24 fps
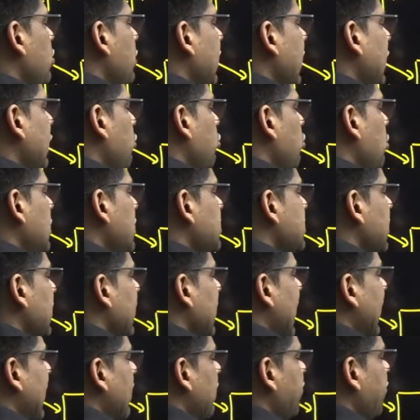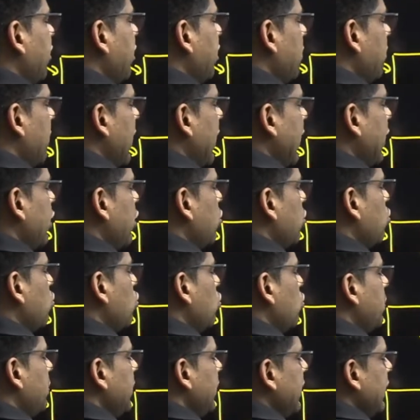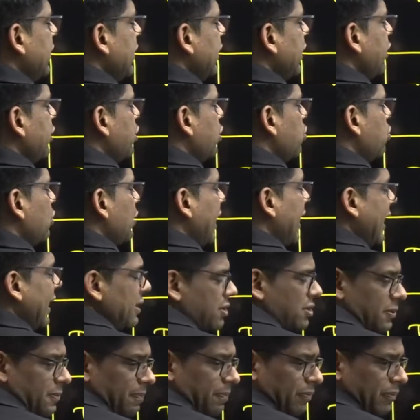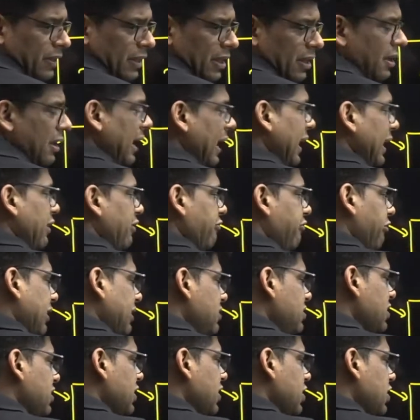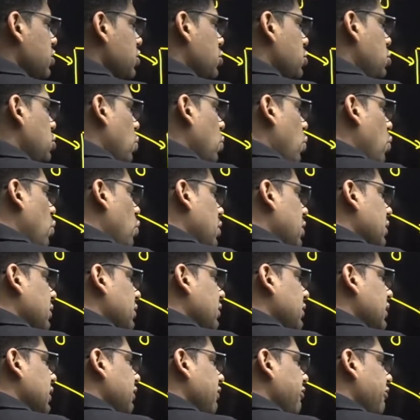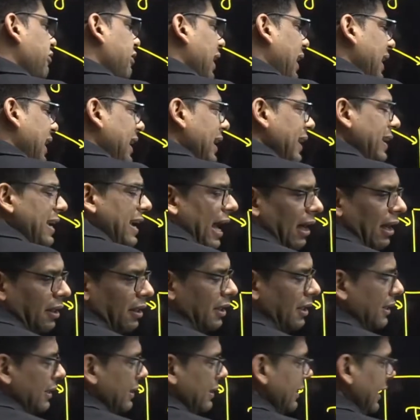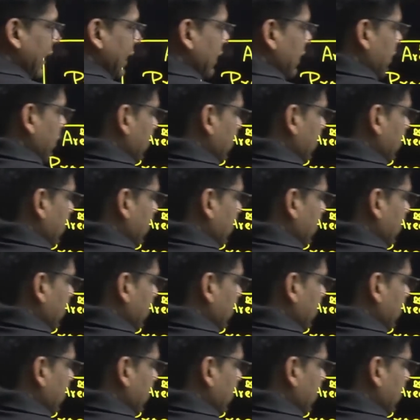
calculation like 1 by 2 B into H. And once it is stored the area, then